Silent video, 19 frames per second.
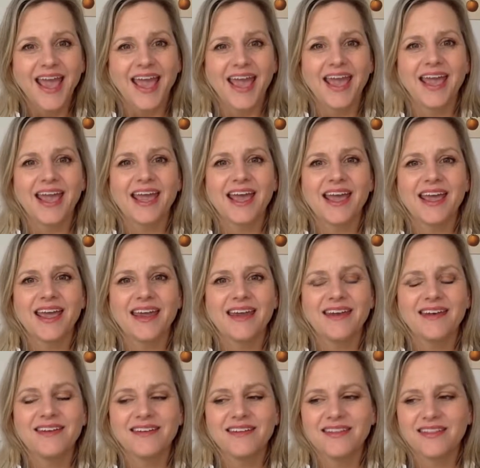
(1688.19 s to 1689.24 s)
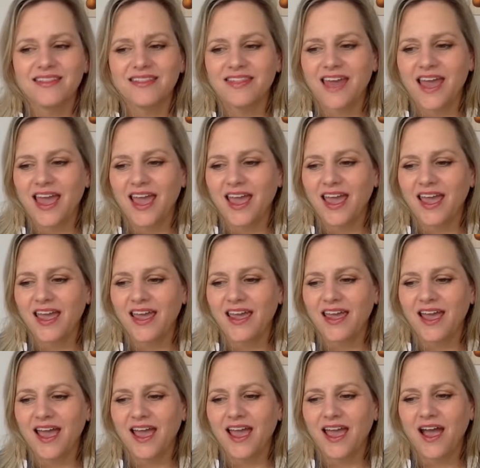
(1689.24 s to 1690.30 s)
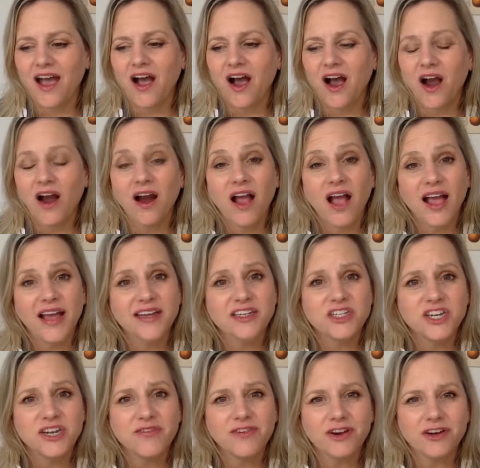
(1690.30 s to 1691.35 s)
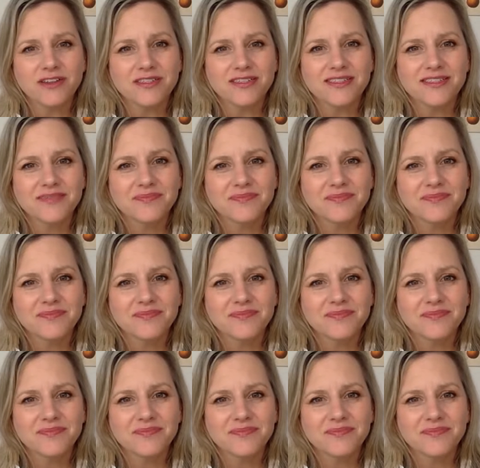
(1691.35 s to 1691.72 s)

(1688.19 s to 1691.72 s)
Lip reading: and they are high achievers.